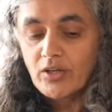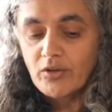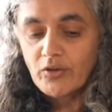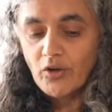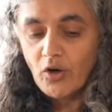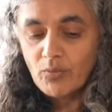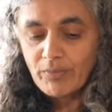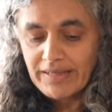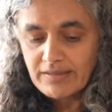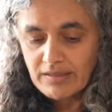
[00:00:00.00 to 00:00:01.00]
No
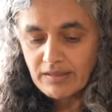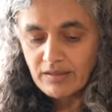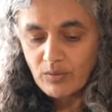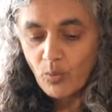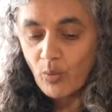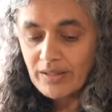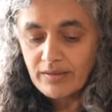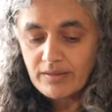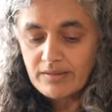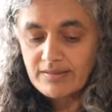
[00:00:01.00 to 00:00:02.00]
matter
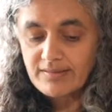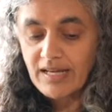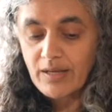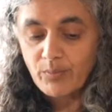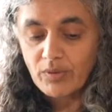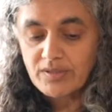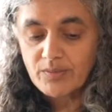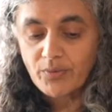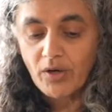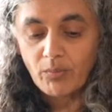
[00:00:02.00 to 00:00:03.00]
what the
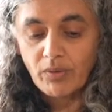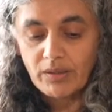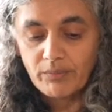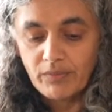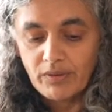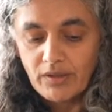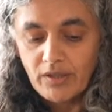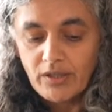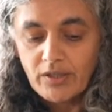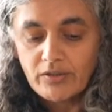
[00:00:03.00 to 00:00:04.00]
disciple's problem,
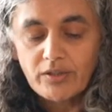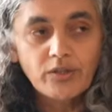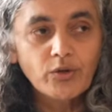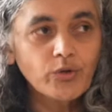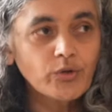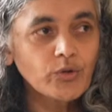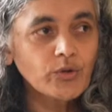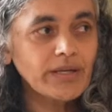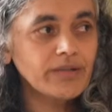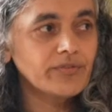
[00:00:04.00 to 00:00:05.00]
the
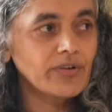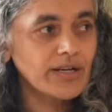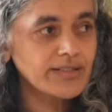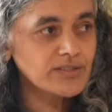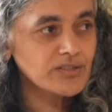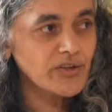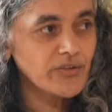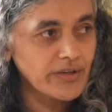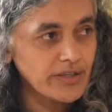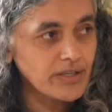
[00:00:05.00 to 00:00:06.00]
Guru advised
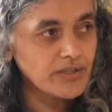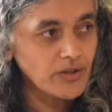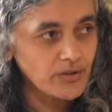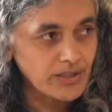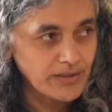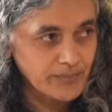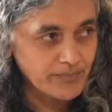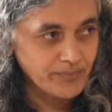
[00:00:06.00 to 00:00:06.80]
Kriya Yoga.